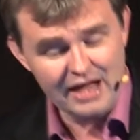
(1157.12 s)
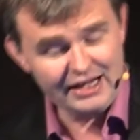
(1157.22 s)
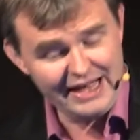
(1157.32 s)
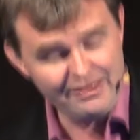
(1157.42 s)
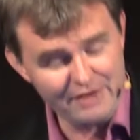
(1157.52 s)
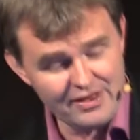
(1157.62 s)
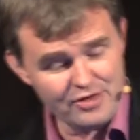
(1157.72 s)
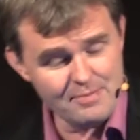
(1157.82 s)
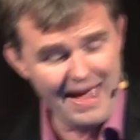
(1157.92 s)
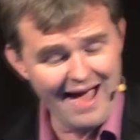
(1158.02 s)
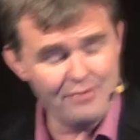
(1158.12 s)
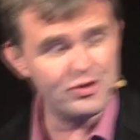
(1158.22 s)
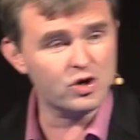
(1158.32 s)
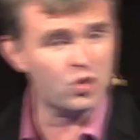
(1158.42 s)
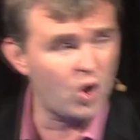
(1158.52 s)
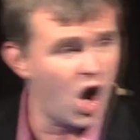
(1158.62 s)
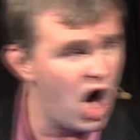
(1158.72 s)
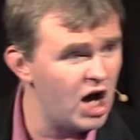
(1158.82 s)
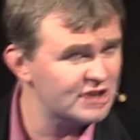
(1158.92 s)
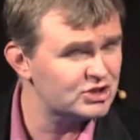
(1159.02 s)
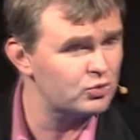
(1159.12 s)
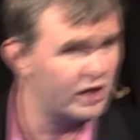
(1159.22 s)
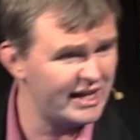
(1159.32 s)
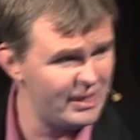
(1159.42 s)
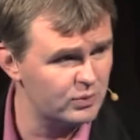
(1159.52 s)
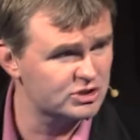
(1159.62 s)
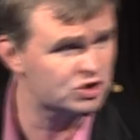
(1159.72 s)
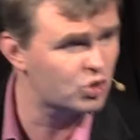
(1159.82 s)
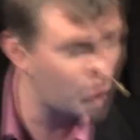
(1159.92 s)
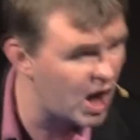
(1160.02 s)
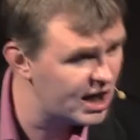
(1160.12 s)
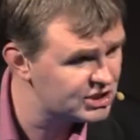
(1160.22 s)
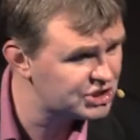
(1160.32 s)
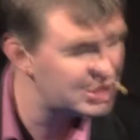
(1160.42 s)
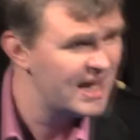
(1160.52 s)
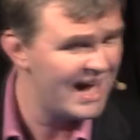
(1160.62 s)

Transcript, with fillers: leaving them at the cross where he was crushed